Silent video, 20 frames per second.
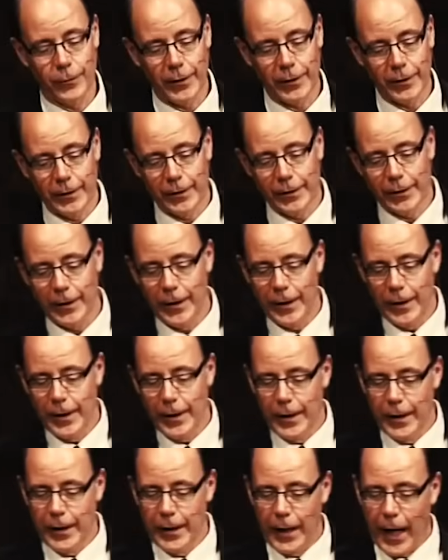know what, honey?
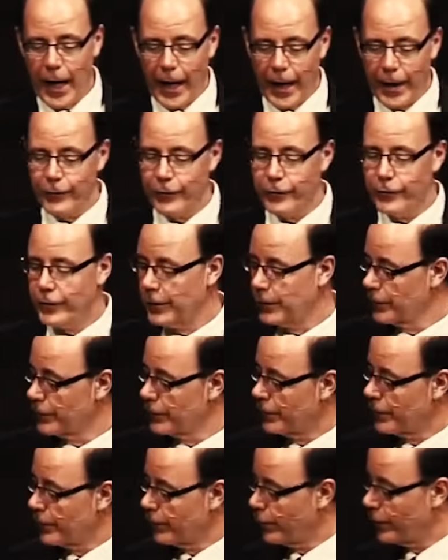I
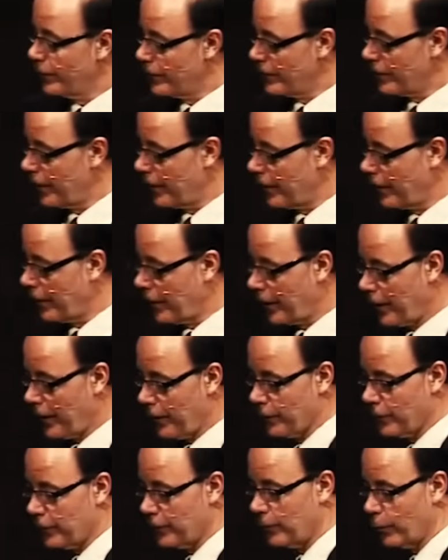figured that if we sell our
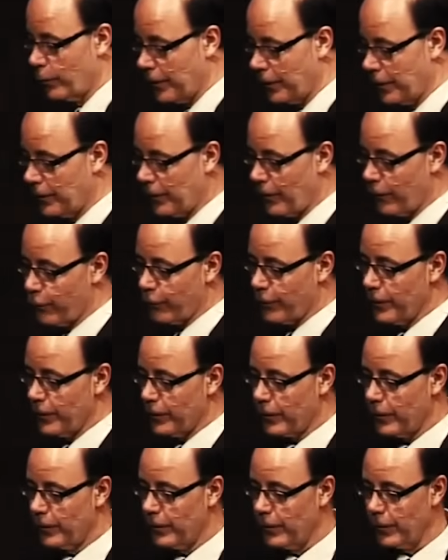house, we could free
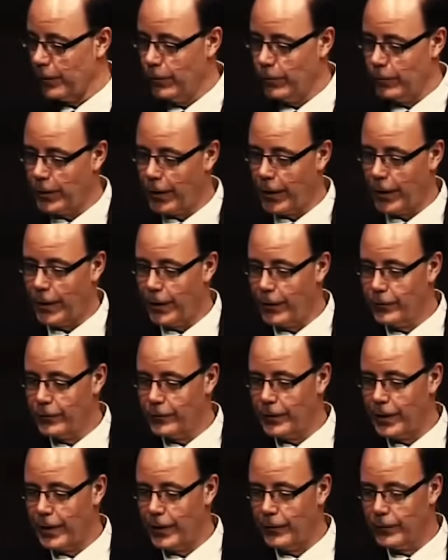and clear own a
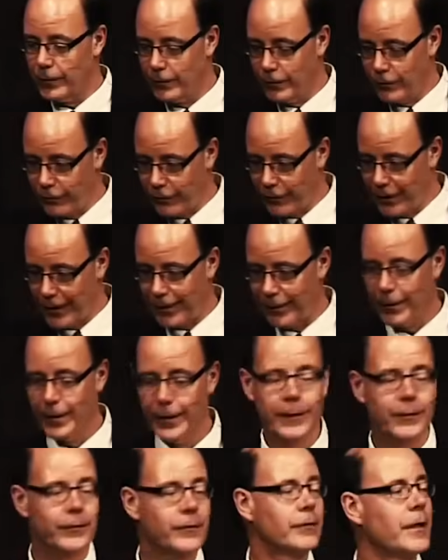house down in the
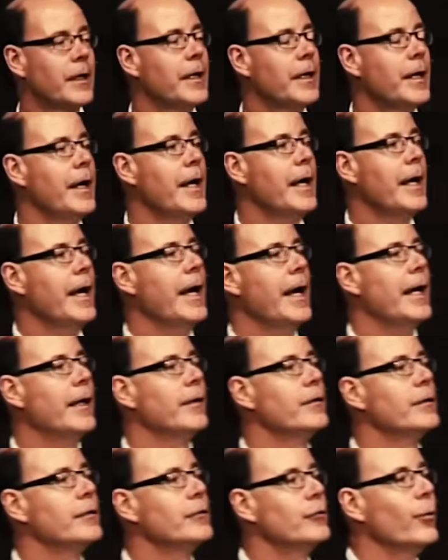flatlands,
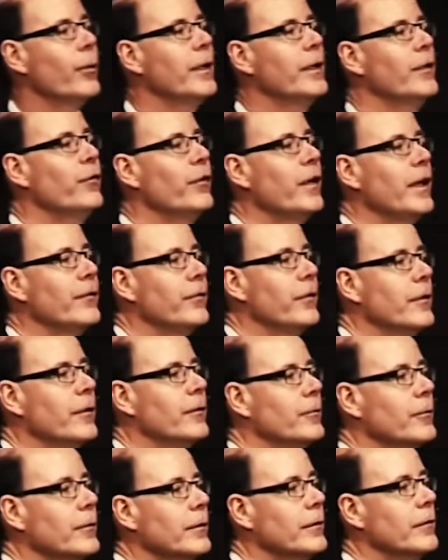and the
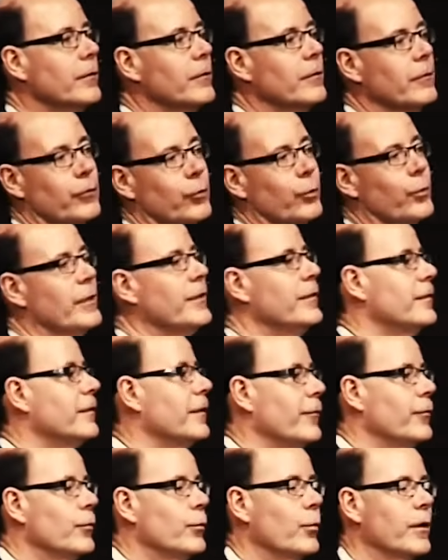2,500 or
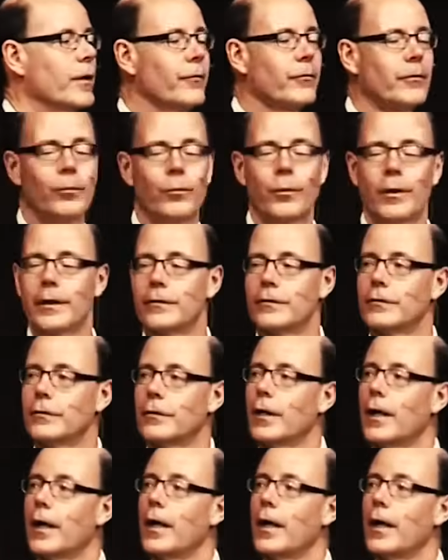27, whatever it was,